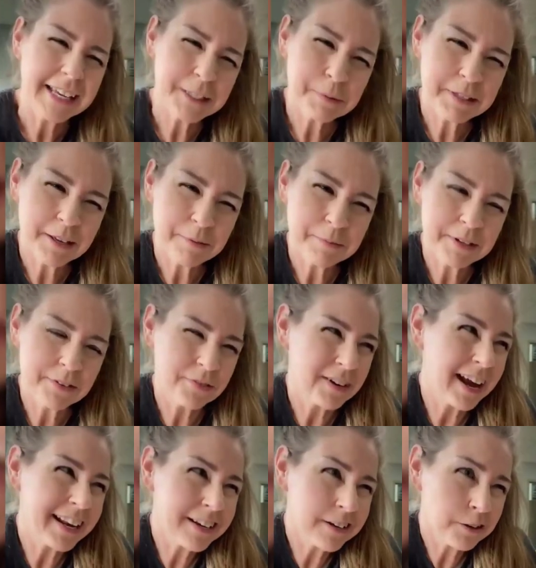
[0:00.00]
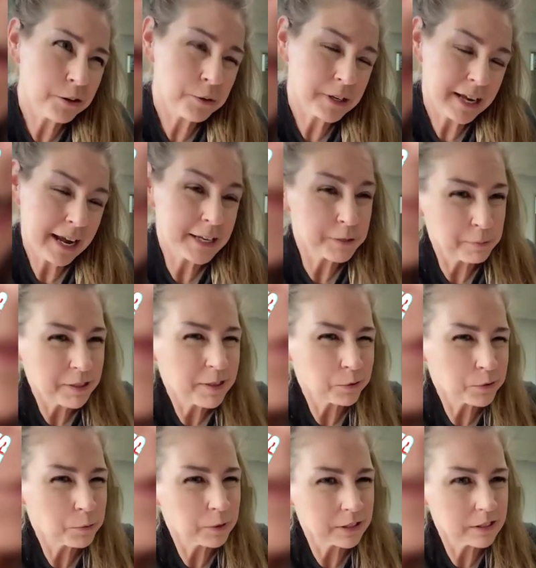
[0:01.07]
Ask me something different. I didn't know you were going to ask me
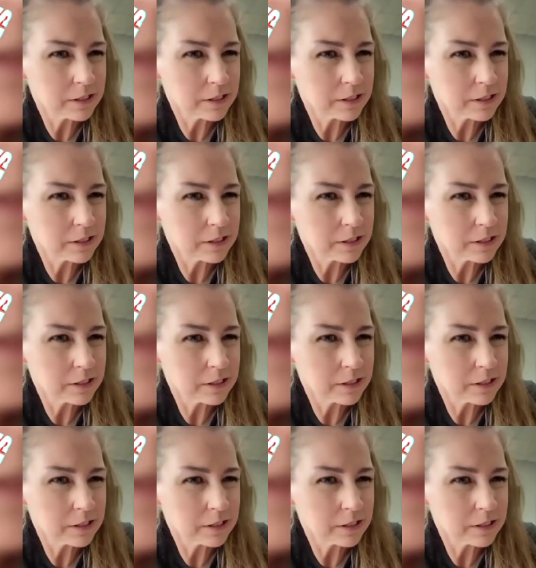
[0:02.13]
those